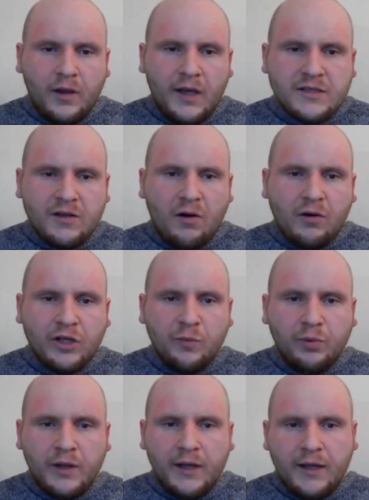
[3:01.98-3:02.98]
It's
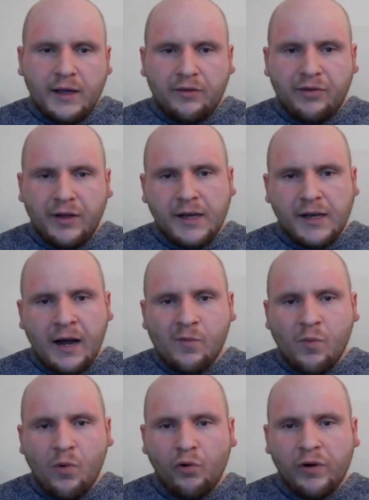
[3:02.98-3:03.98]
arguably, I think, now
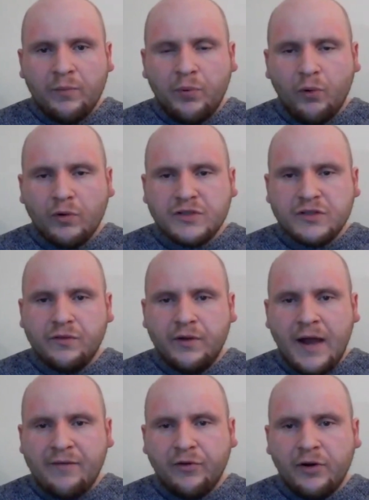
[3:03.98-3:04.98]
more important
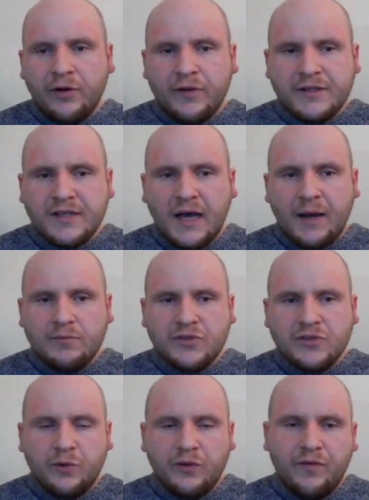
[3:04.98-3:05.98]
than ever in the
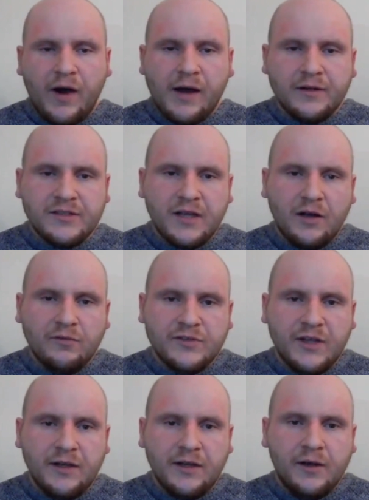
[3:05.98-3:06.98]
times that we find
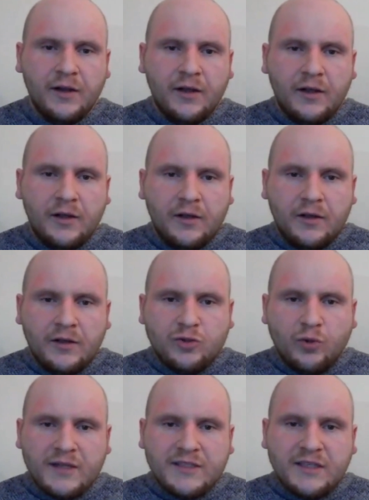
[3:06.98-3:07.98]
ourselves in
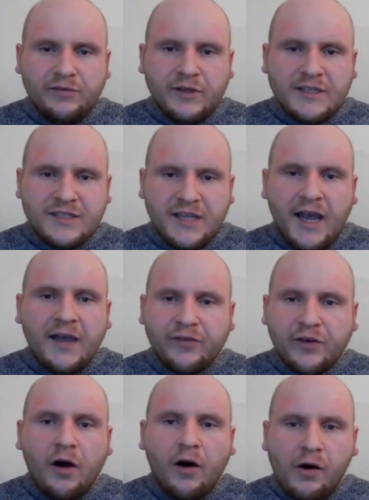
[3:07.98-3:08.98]
to actively
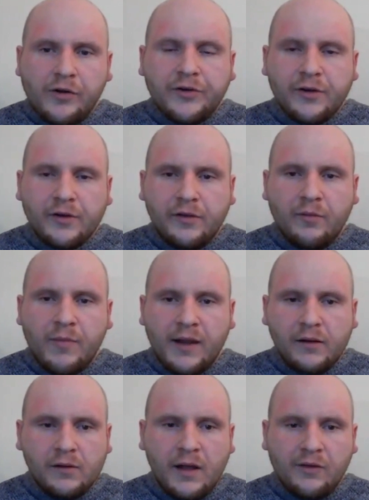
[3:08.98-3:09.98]
safeguard the
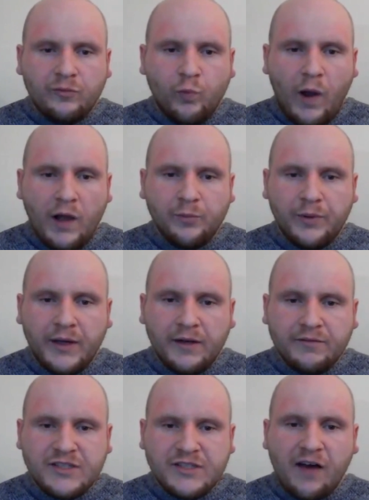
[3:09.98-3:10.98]
mental health and
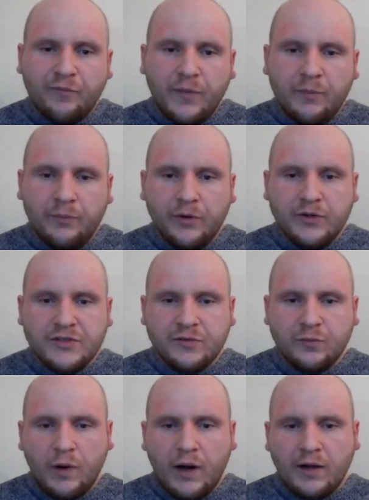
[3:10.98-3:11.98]
well-being of staff
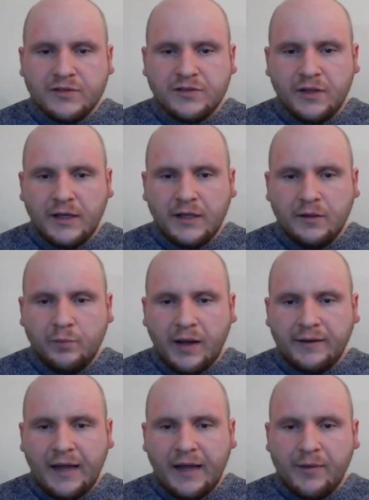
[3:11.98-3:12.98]
members whilst the
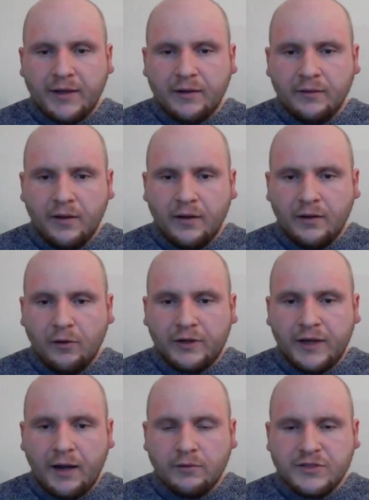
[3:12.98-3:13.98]
pandemic and
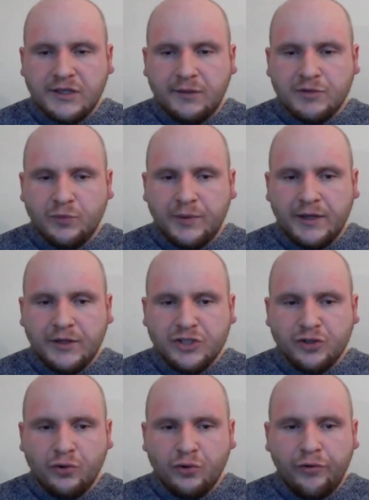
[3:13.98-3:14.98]
lockdown seem to be
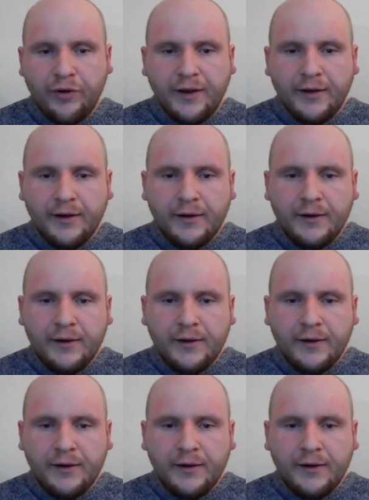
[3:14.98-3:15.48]
enduring,